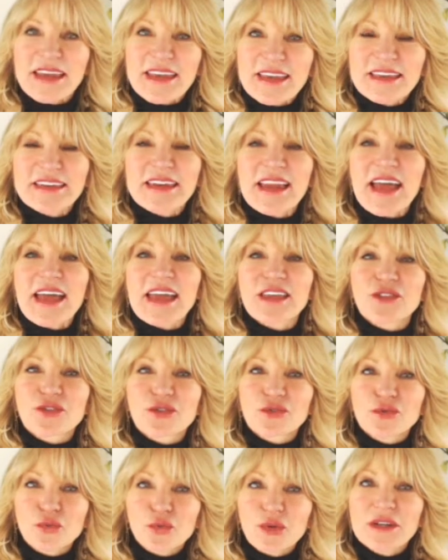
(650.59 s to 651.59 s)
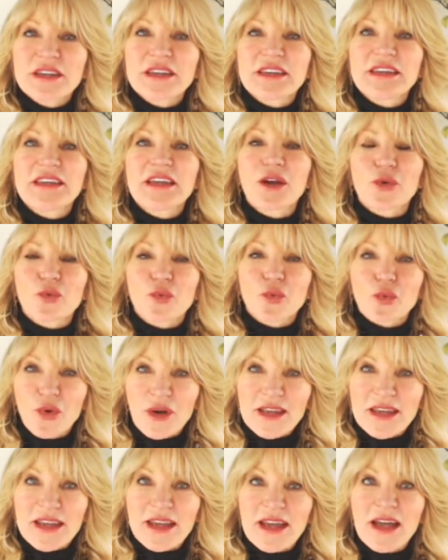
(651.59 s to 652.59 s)
in a
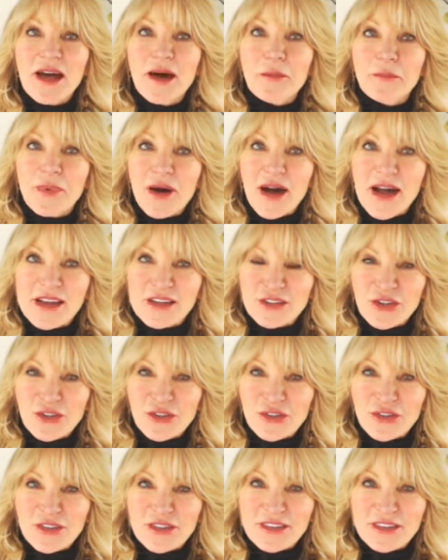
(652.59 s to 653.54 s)
3-ring binder